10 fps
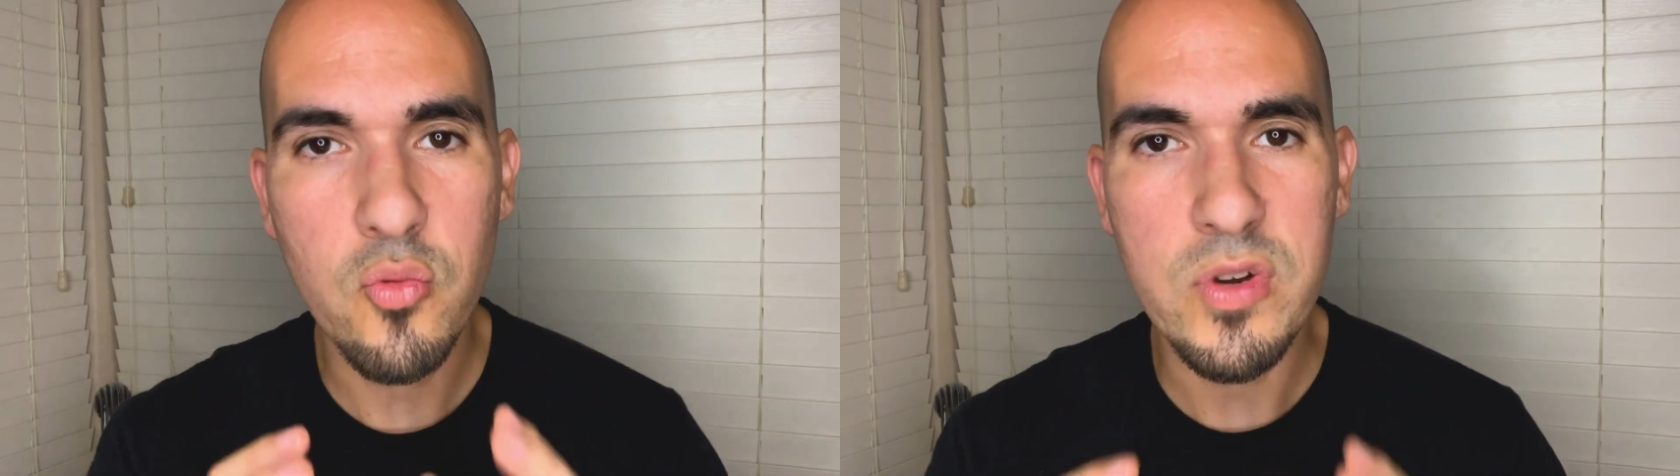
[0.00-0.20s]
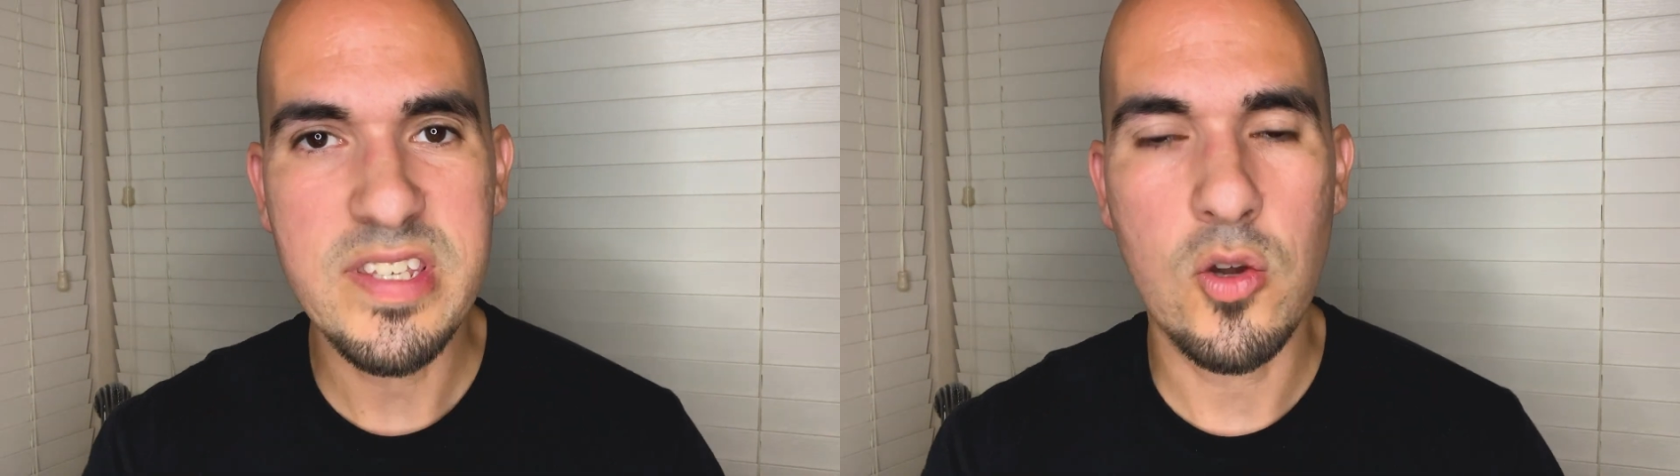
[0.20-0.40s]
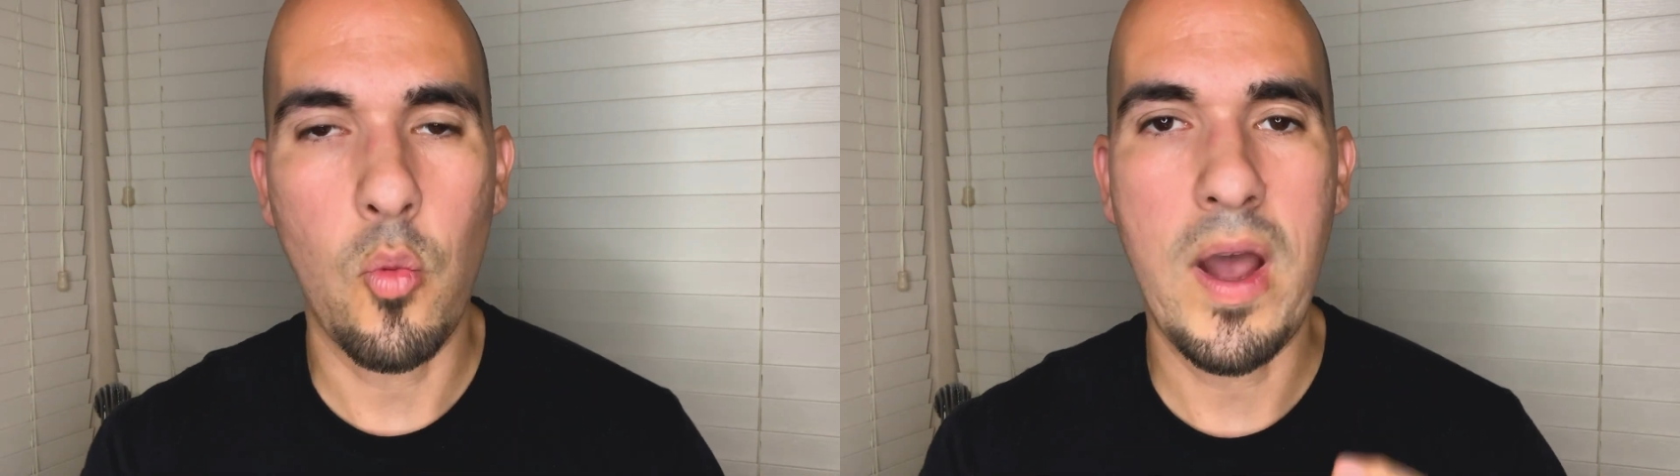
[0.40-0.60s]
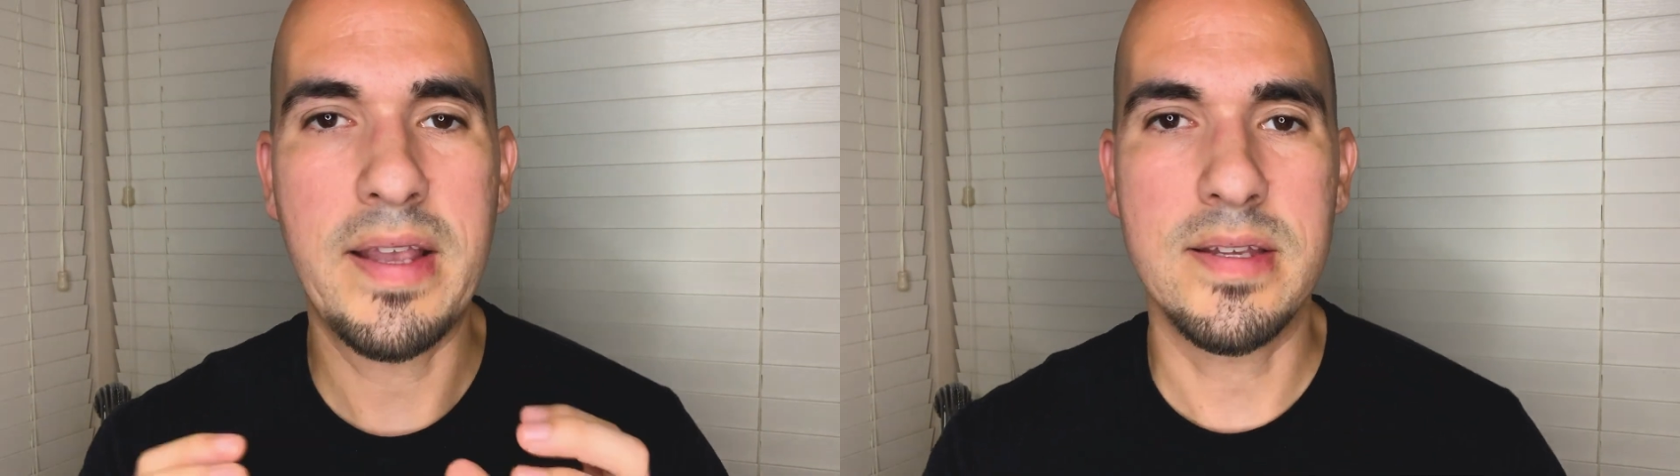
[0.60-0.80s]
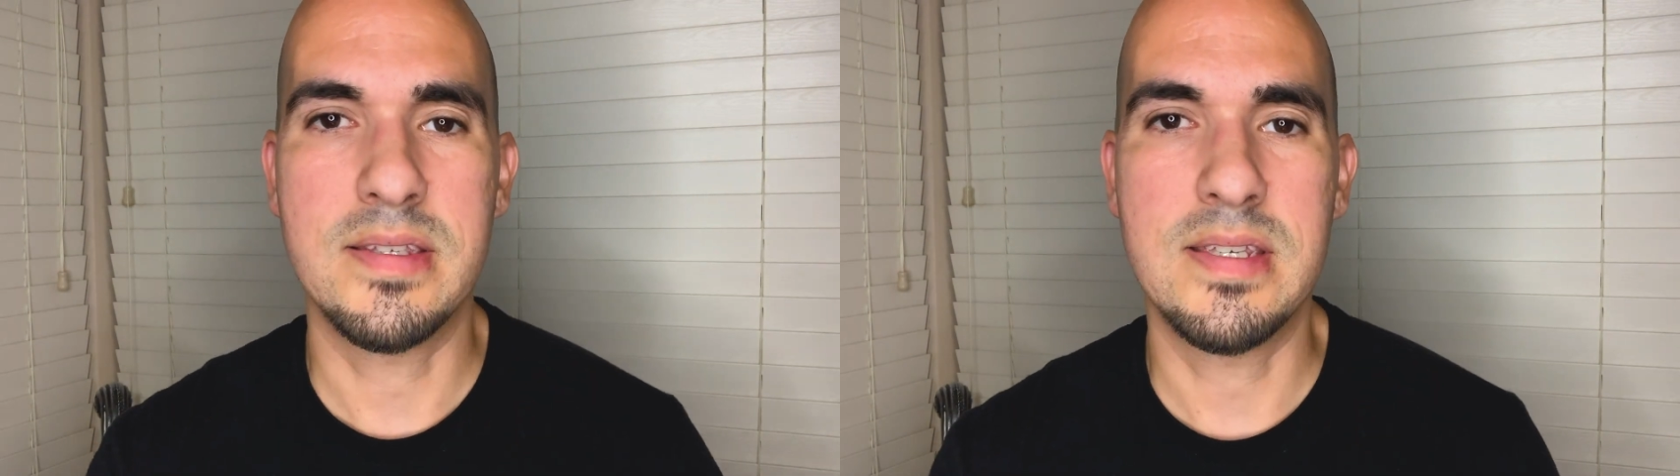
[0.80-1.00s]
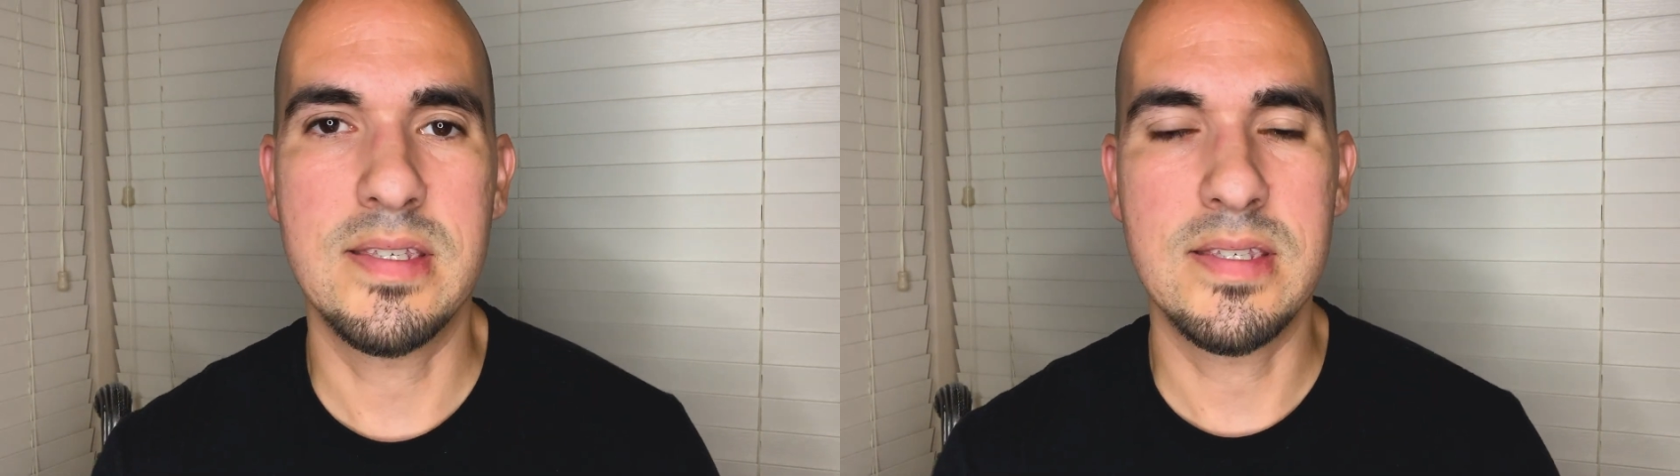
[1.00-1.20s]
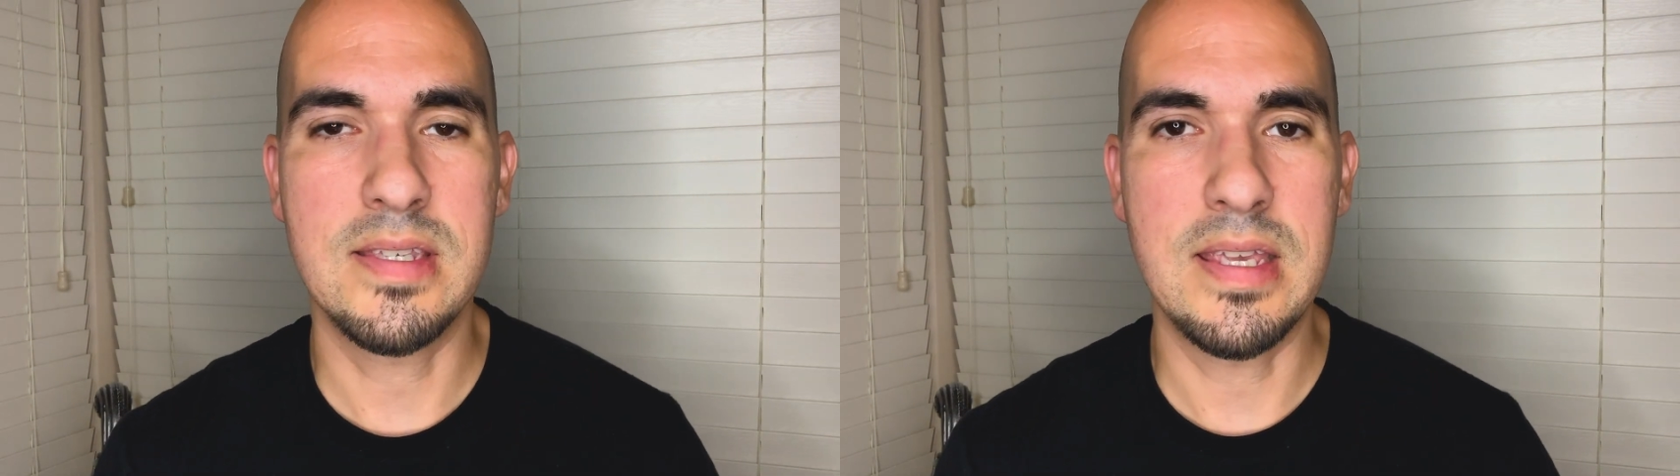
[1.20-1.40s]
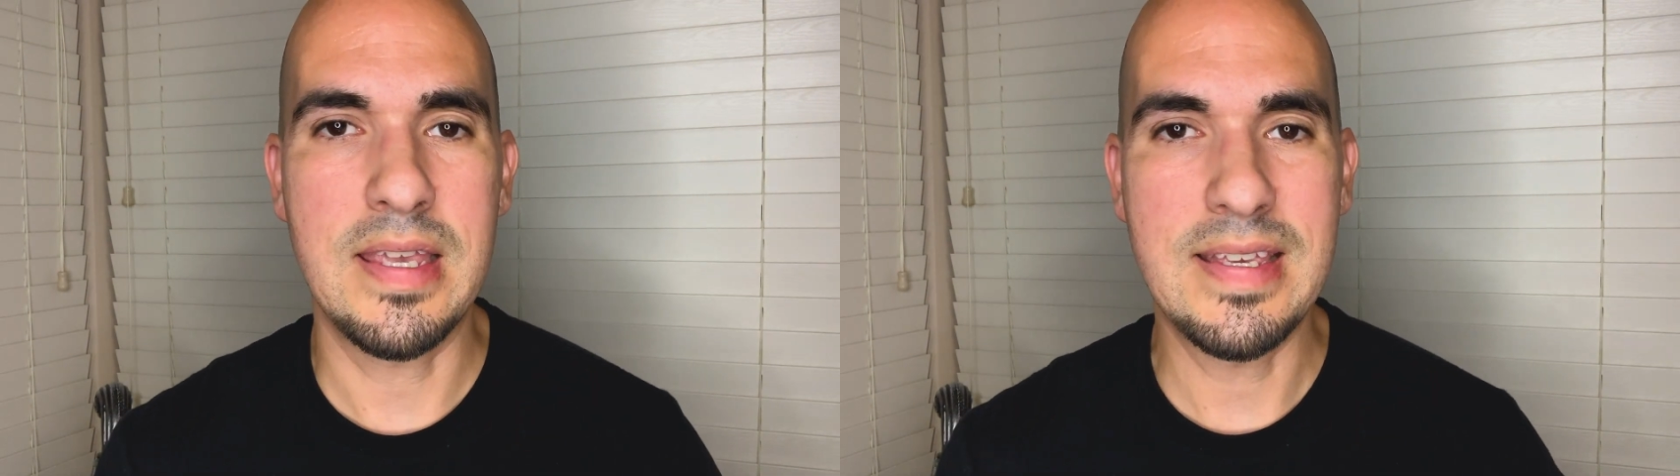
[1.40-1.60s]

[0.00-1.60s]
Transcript: reason why consistency